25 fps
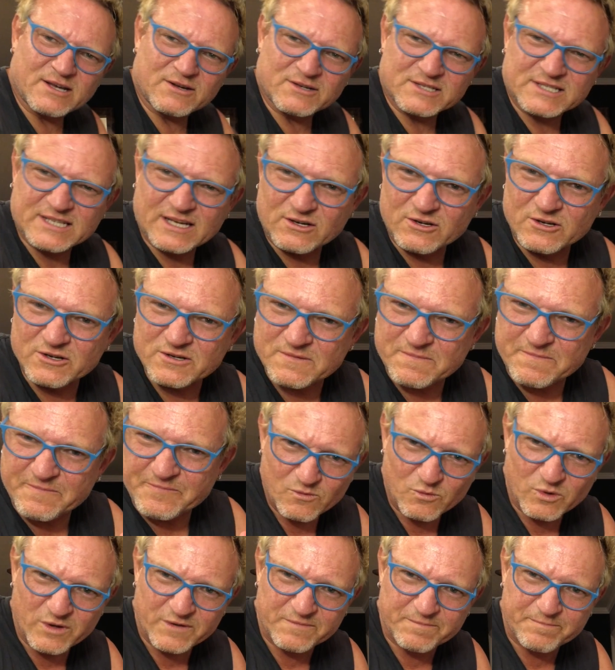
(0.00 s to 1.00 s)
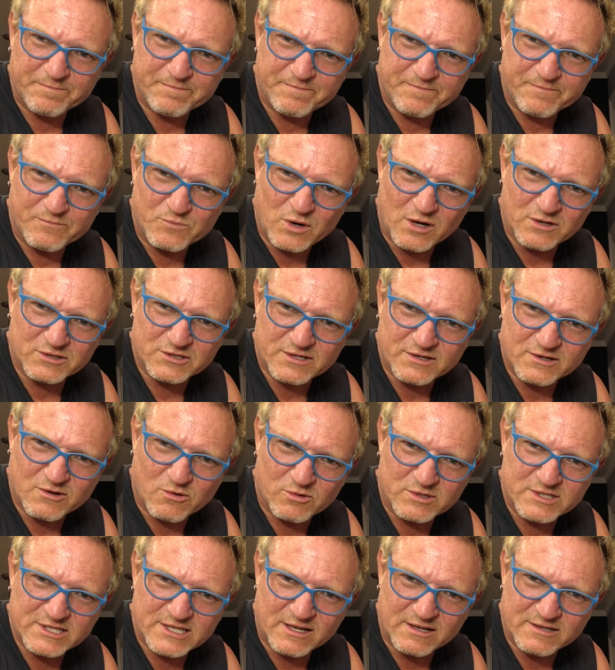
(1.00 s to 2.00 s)
salud with roasted
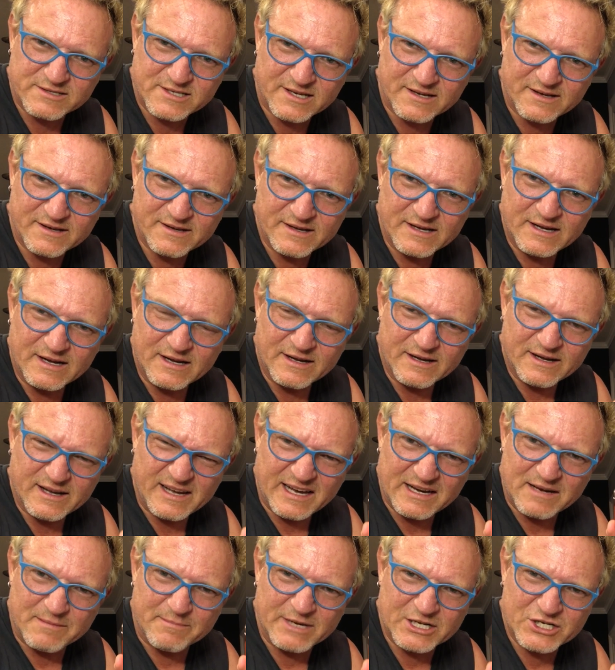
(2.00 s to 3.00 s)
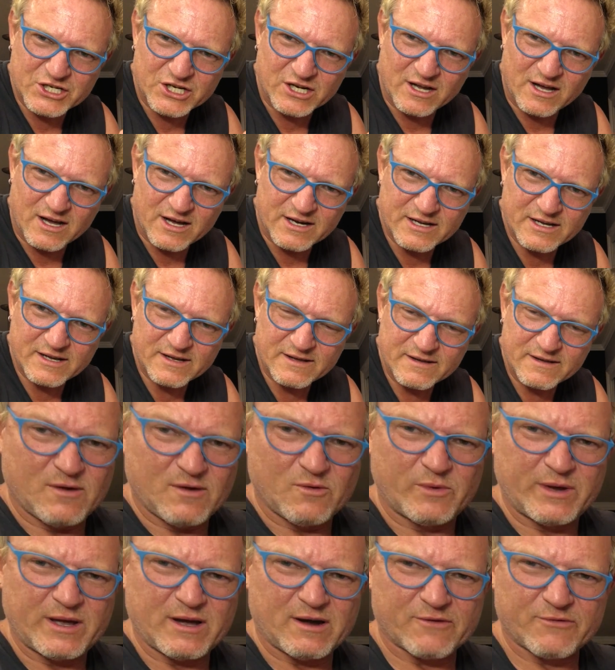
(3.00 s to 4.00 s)
corn salsa and a michelada.
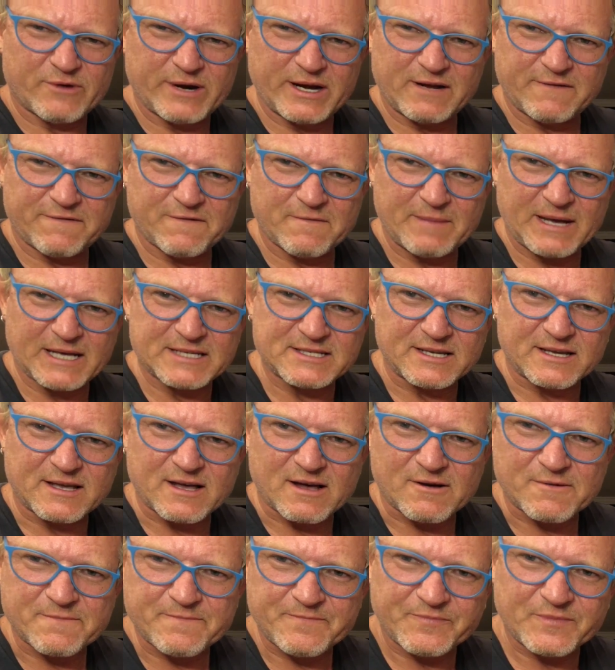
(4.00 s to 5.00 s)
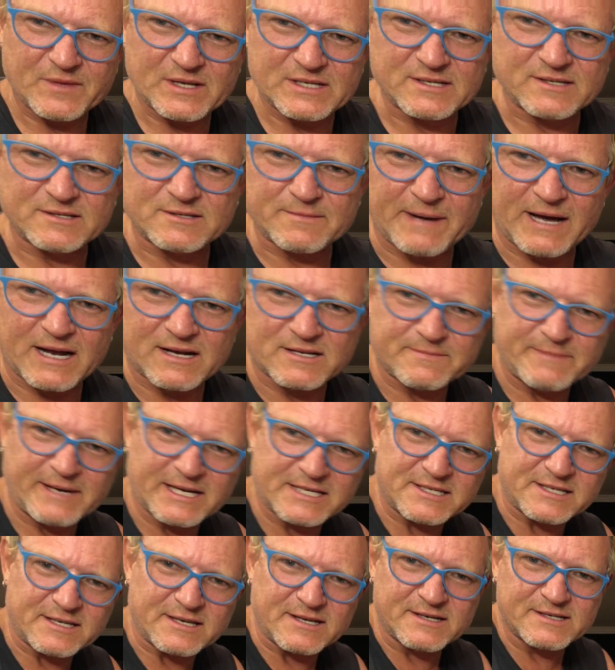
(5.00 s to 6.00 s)
We are ready for Mexico. This is about as
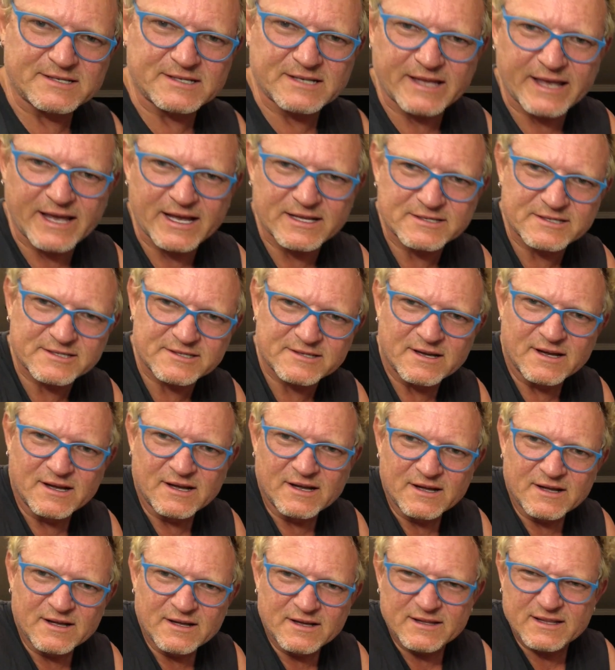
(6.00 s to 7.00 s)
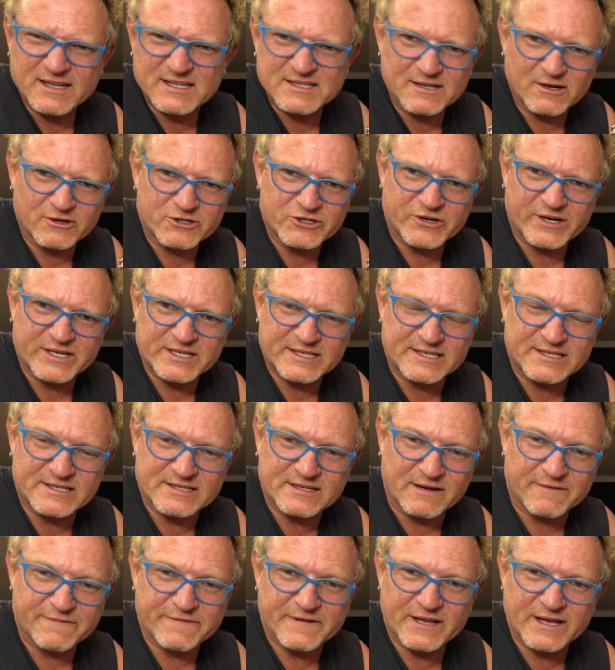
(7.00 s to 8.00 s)
Mexican as it gets. There's no tricksy
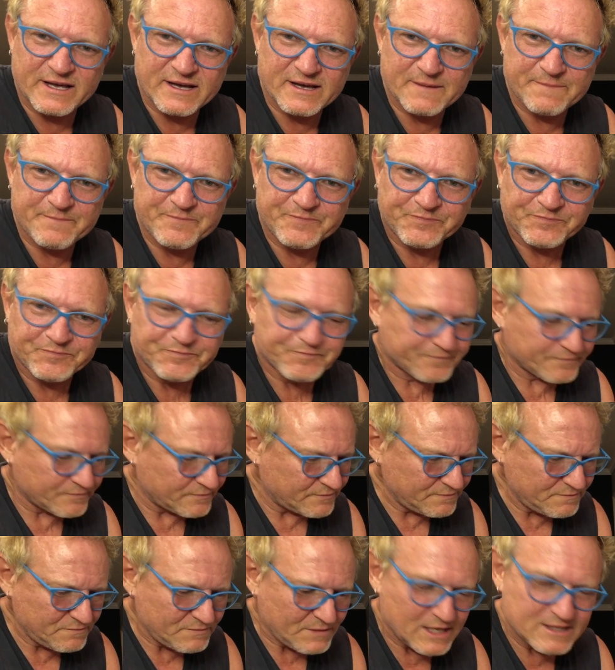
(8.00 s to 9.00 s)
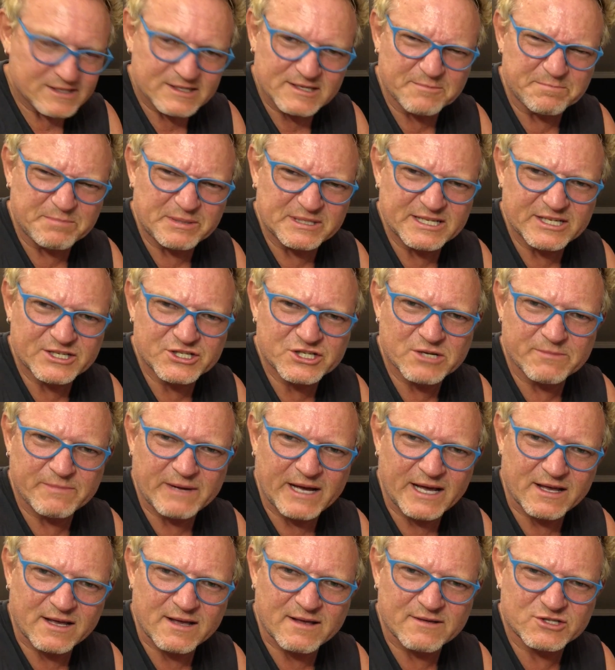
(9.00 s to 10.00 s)
stuff in here. Simple dish to
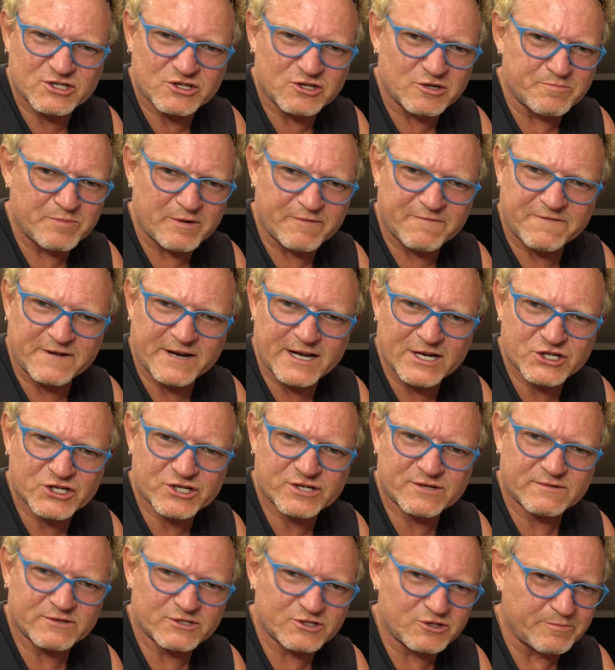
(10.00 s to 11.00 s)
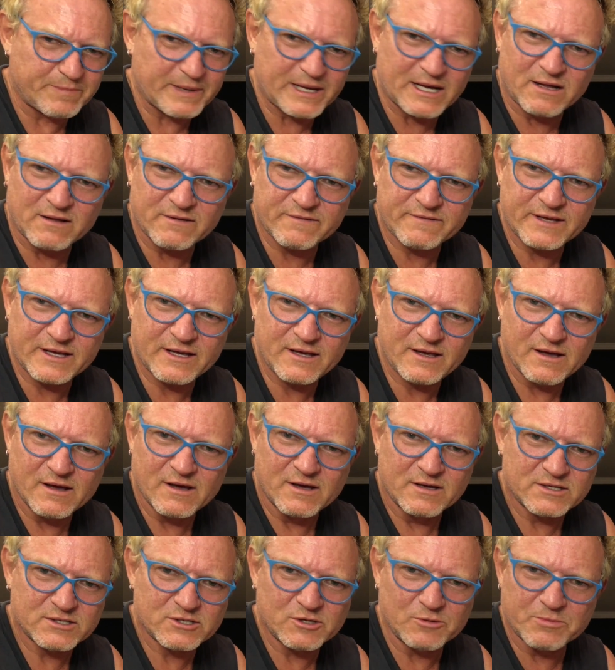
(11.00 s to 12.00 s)
make, super fresh, super healthy,
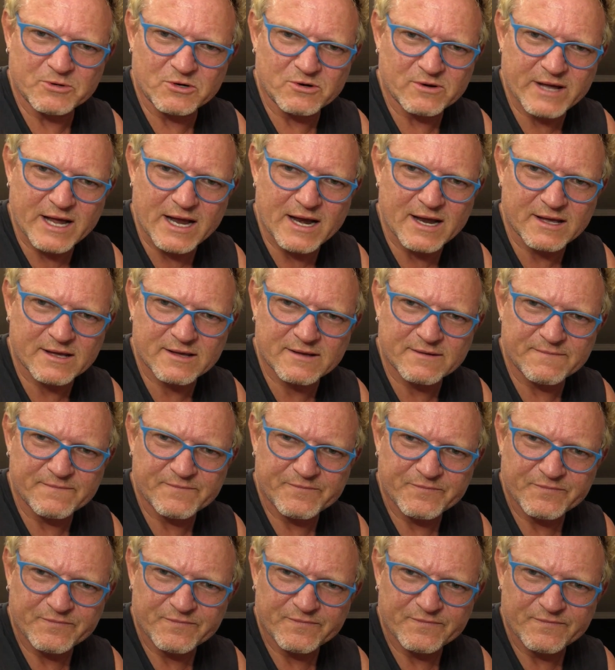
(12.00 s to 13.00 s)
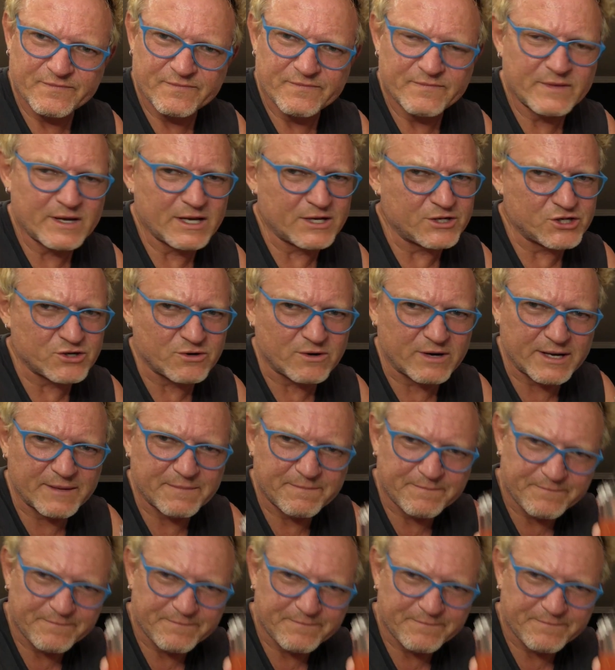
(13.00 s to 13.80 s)
super organic. Enjoy.